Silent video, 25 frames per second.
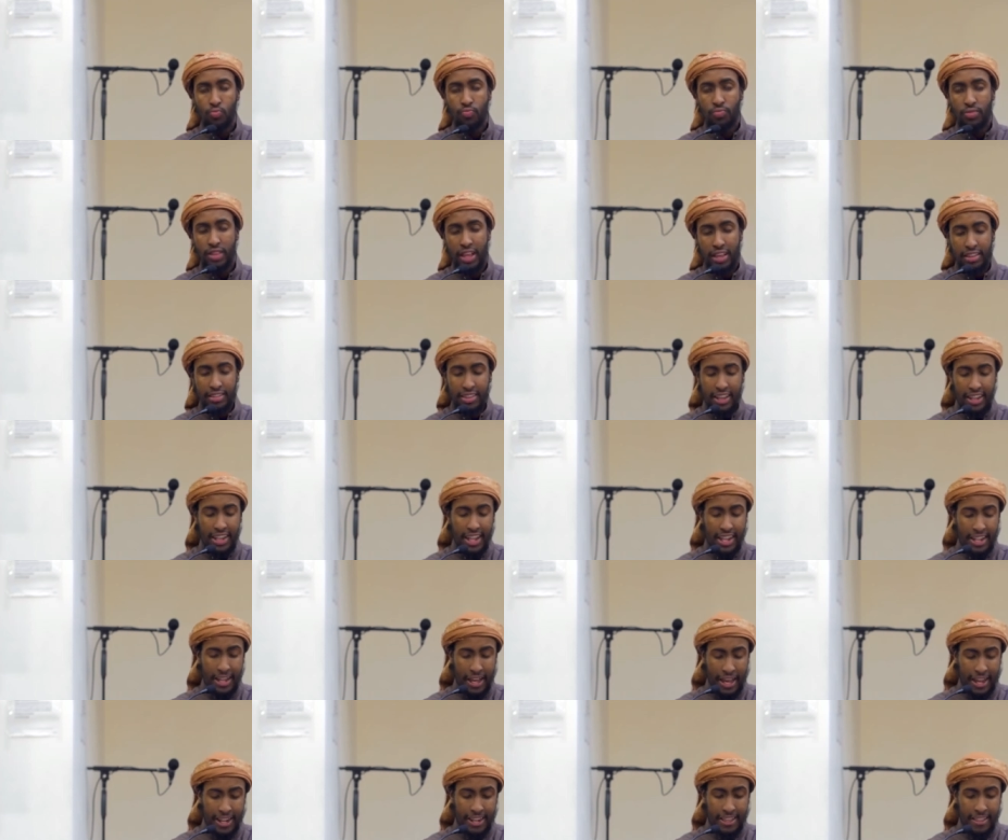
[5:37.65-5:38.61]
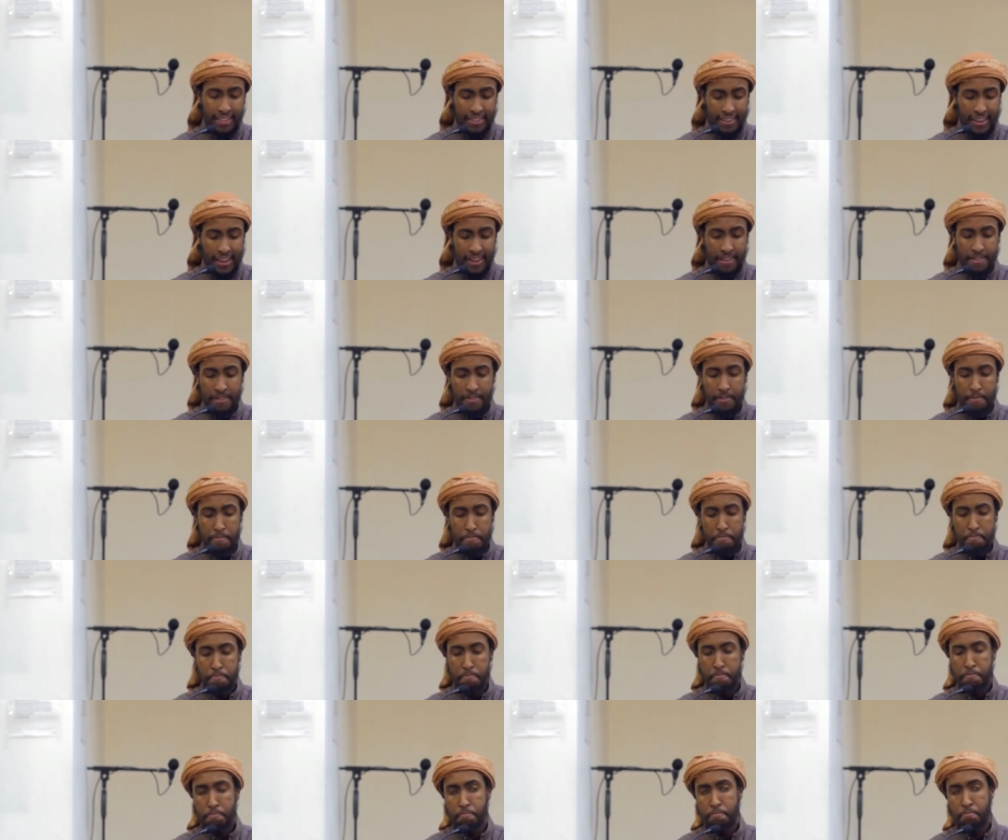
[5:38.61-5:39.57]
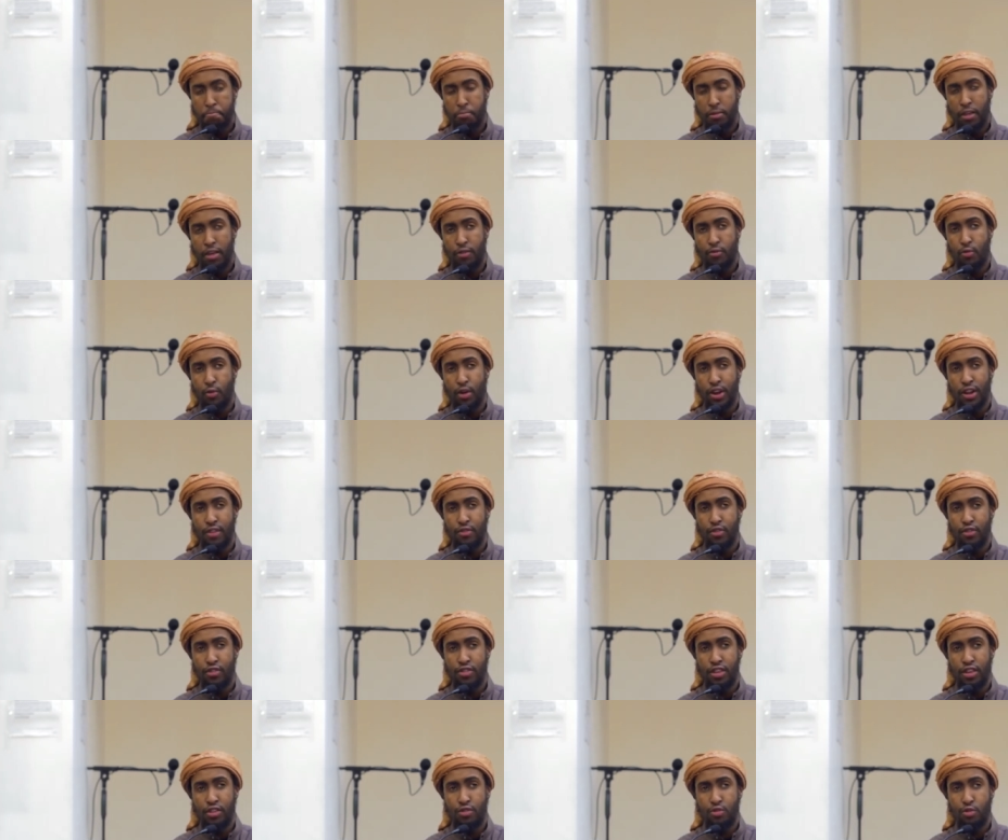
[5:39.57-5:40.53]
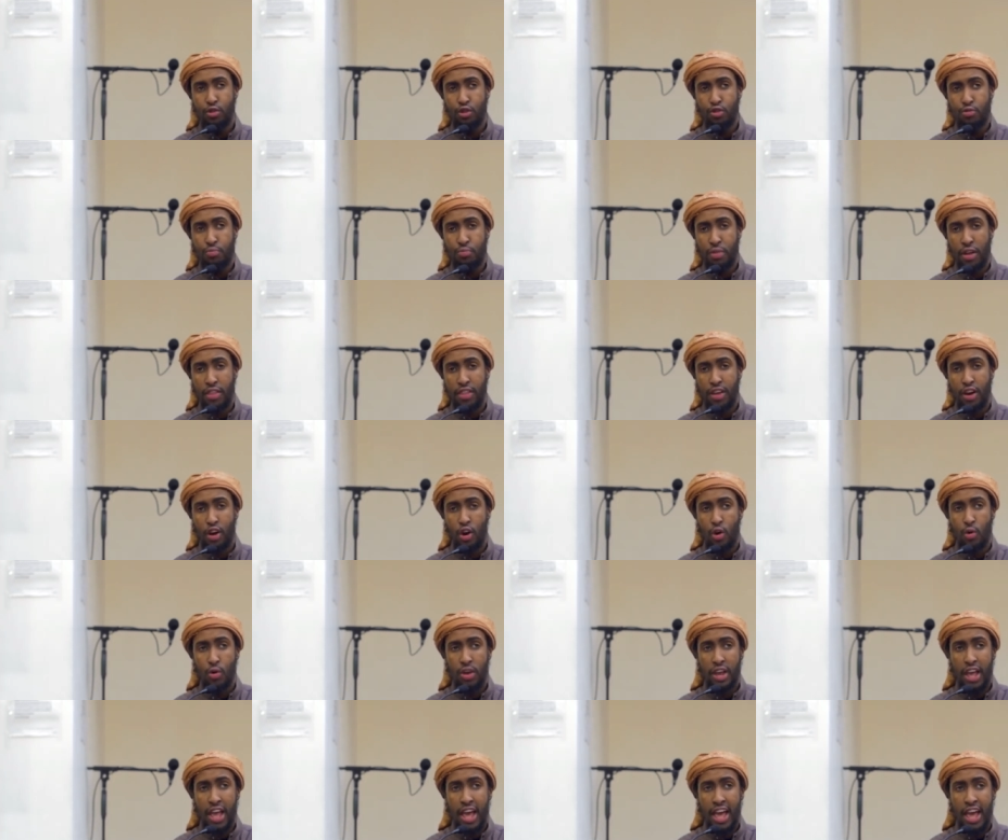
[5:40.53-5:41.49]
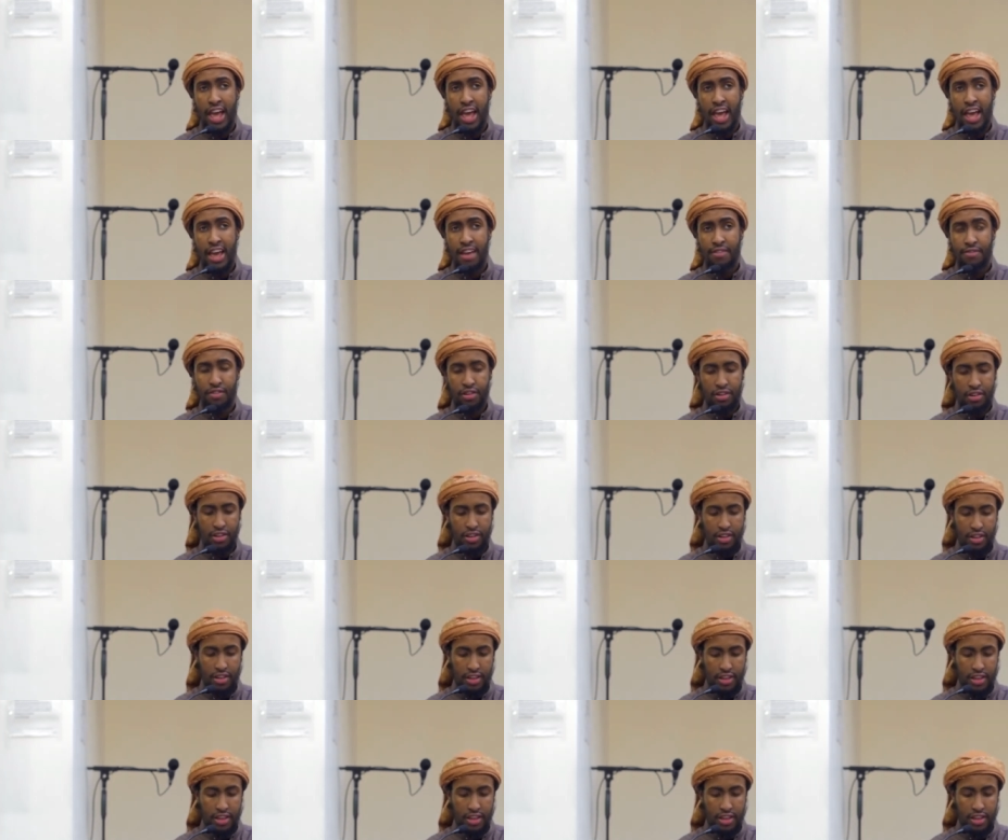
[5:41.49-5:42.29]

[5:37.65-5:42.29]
They said that the hadith says, if one of you says to his brother, O kafir,